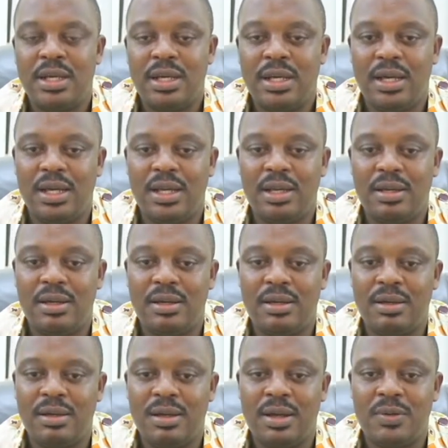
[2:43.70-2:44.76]
and
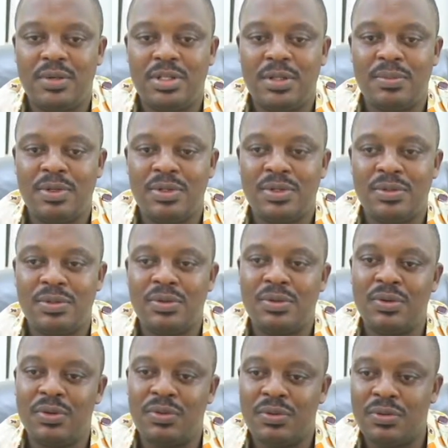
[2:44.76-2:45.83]
I was able to
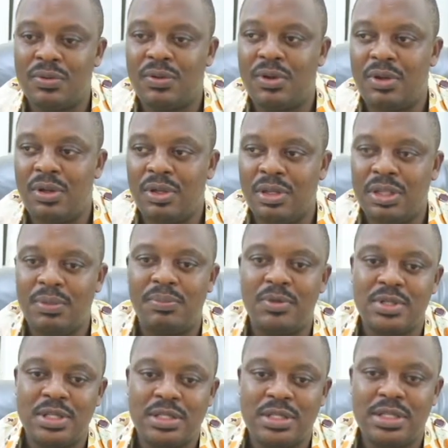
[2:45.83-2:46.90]
go through all the
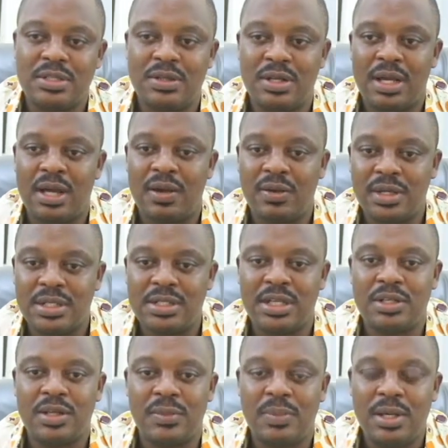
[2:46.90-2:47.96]
processes on how they
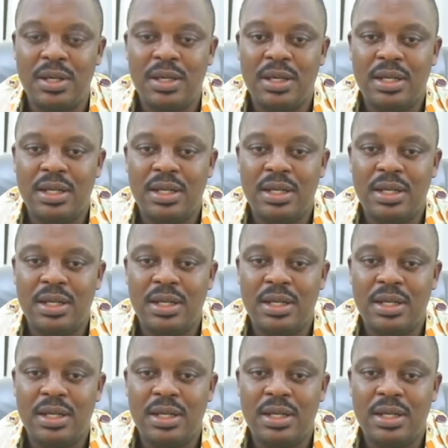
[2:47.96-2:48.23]
set up